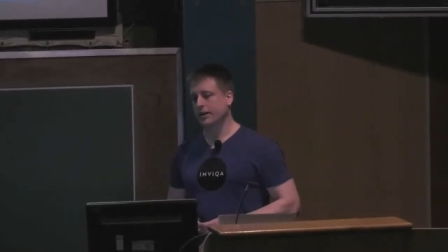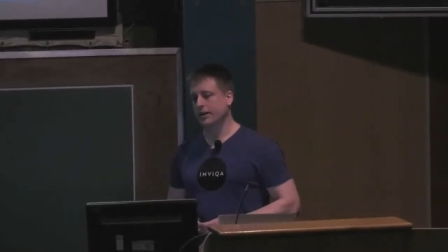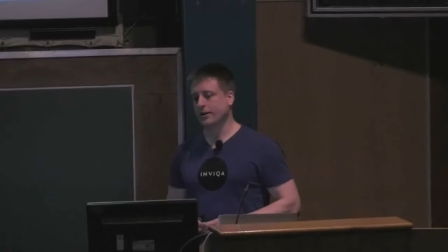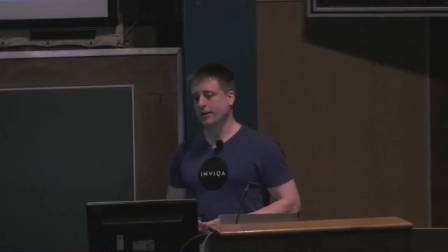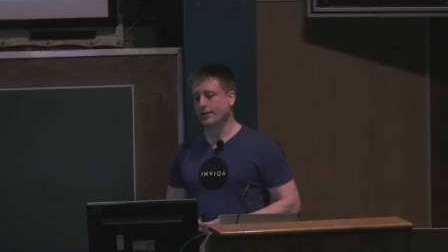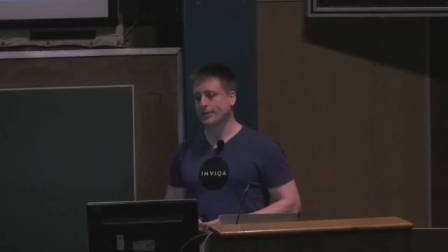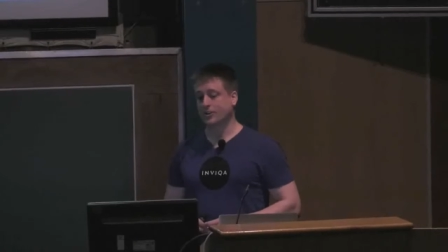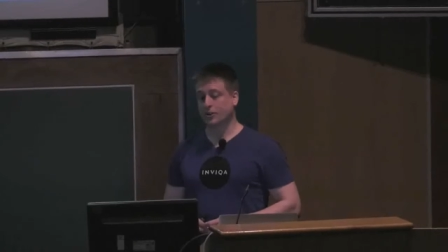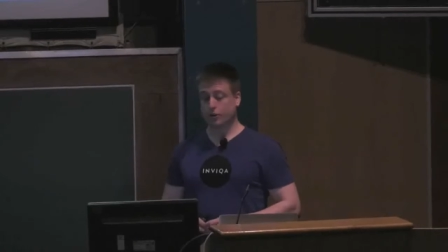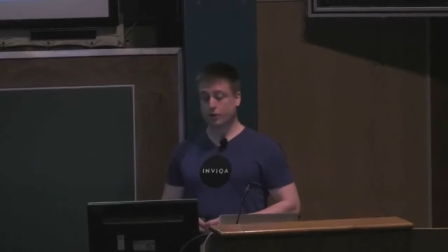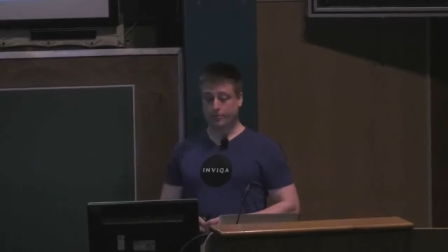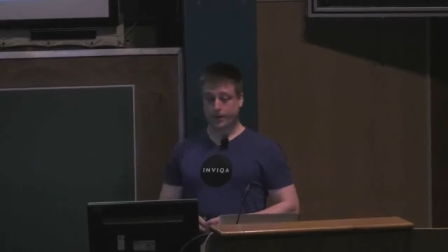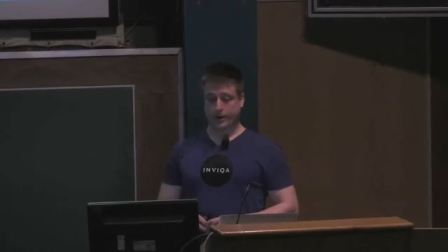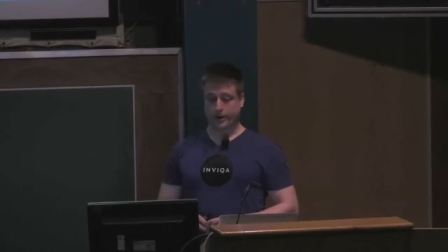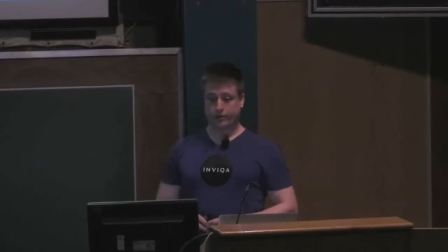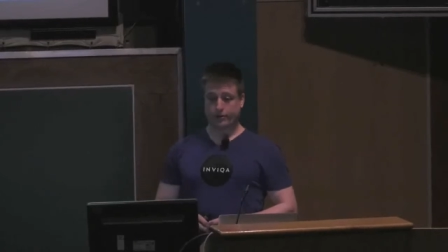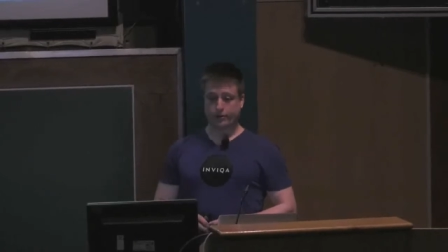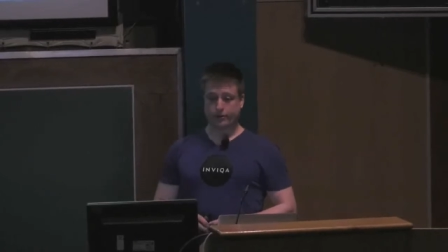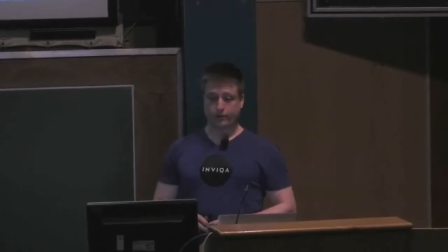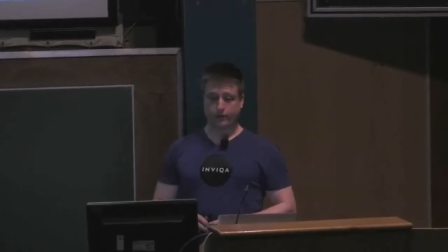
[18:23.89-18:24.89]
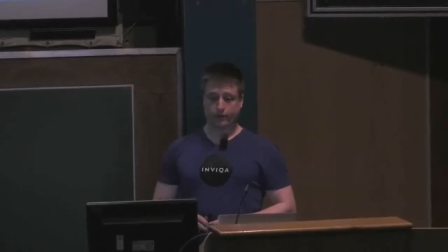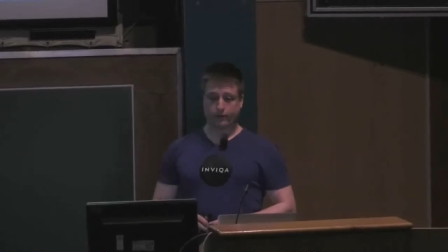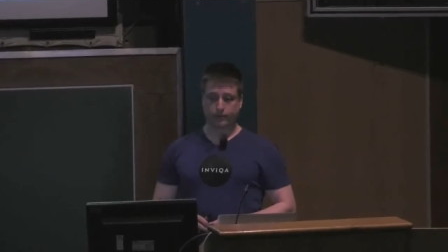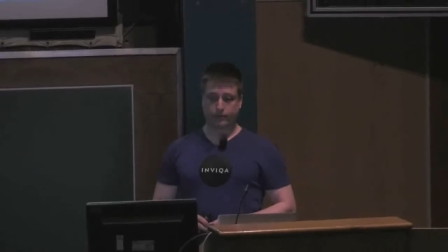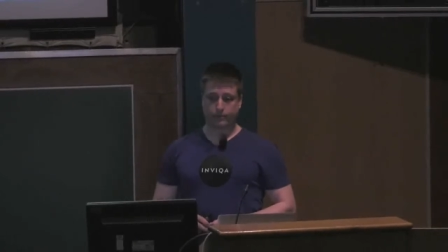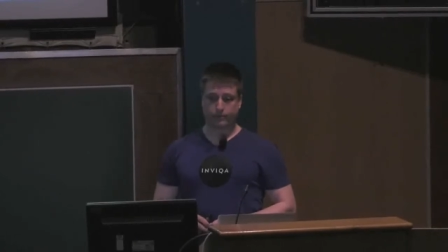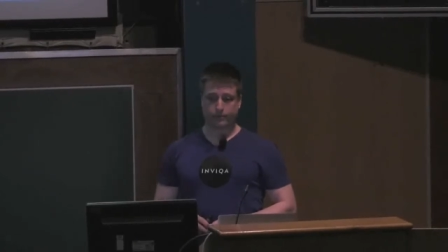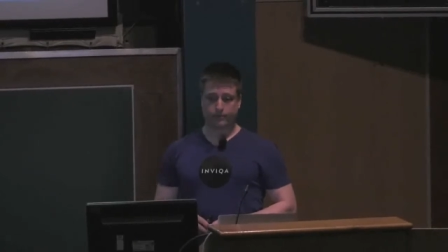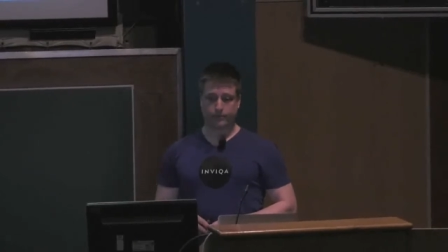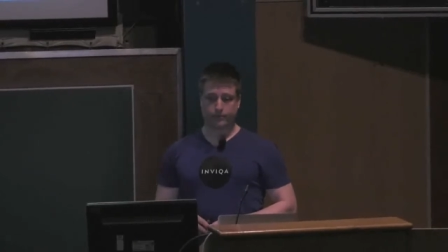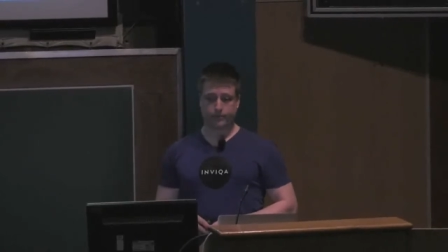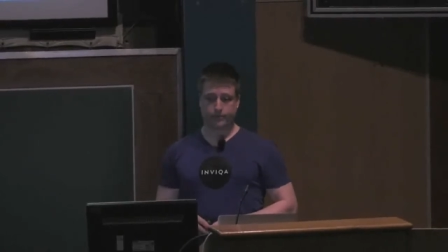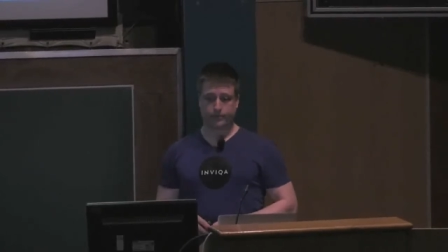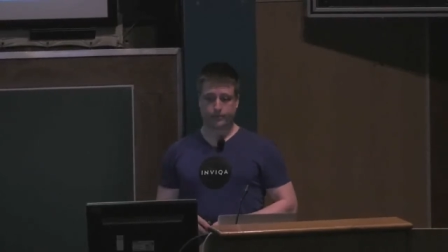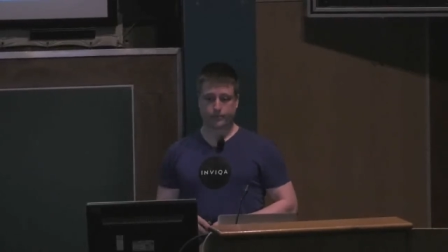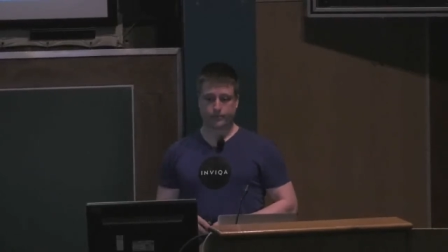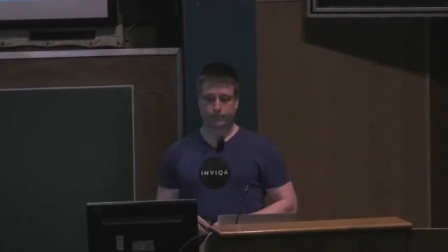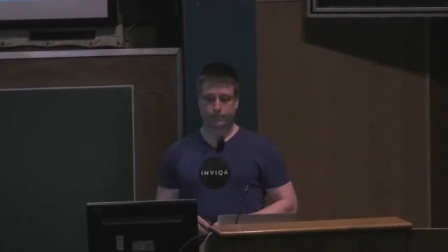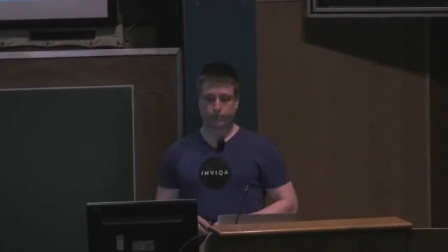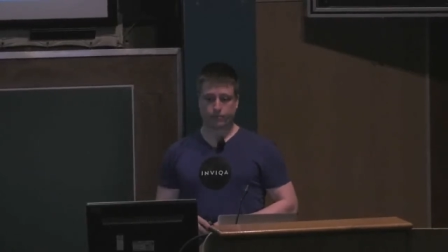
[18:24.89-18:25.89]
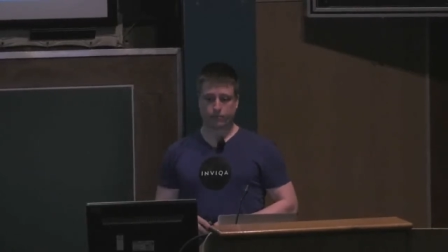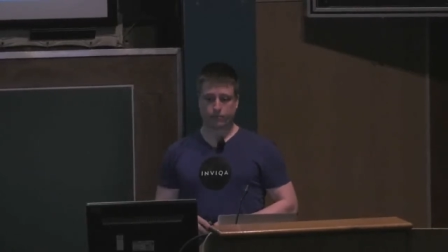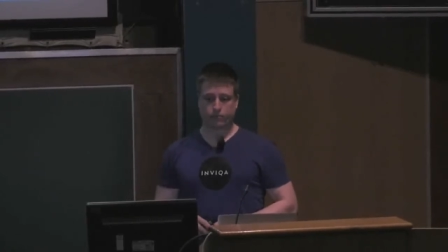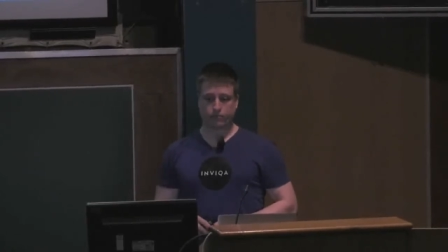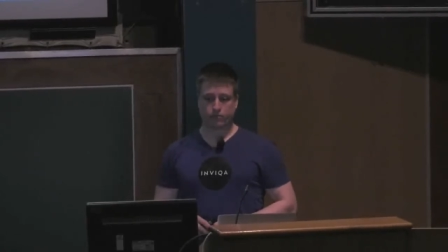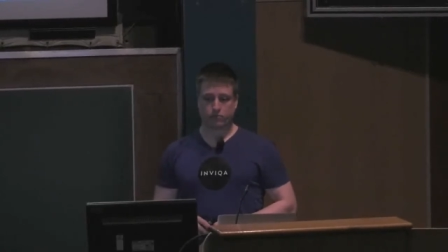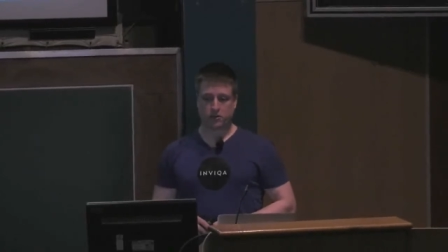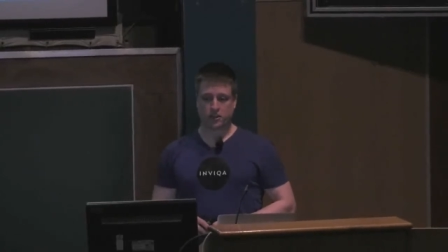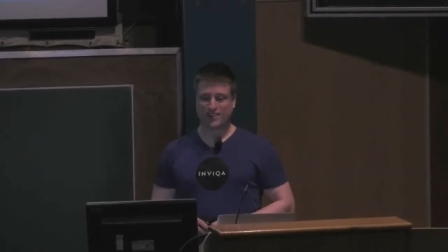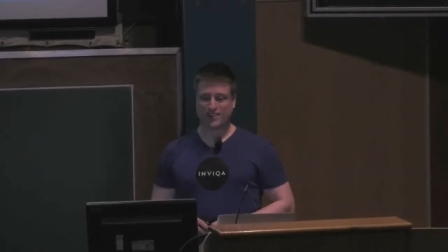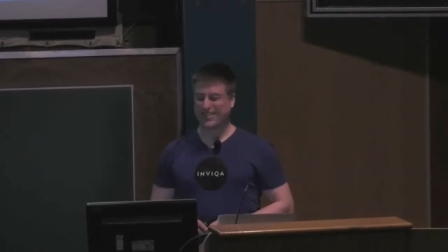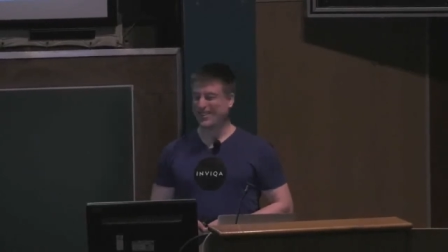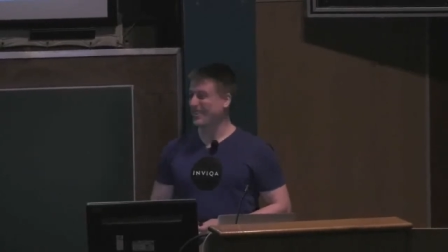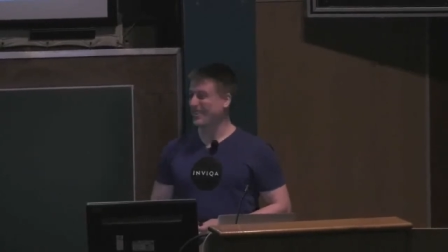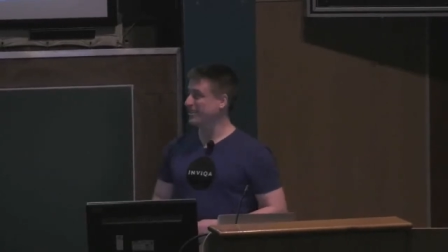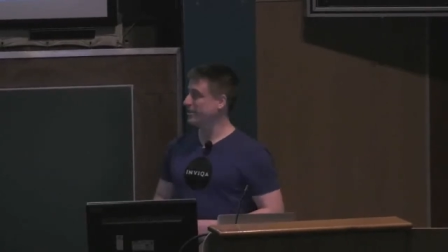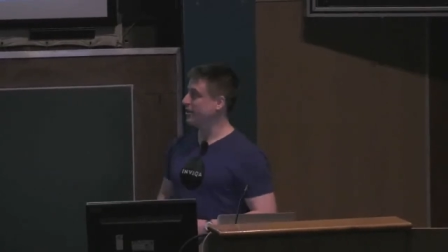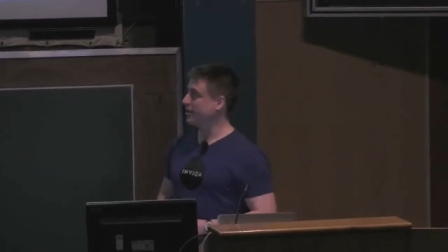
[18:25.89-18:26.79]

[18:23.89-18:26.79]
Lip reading: now has two parents. Still a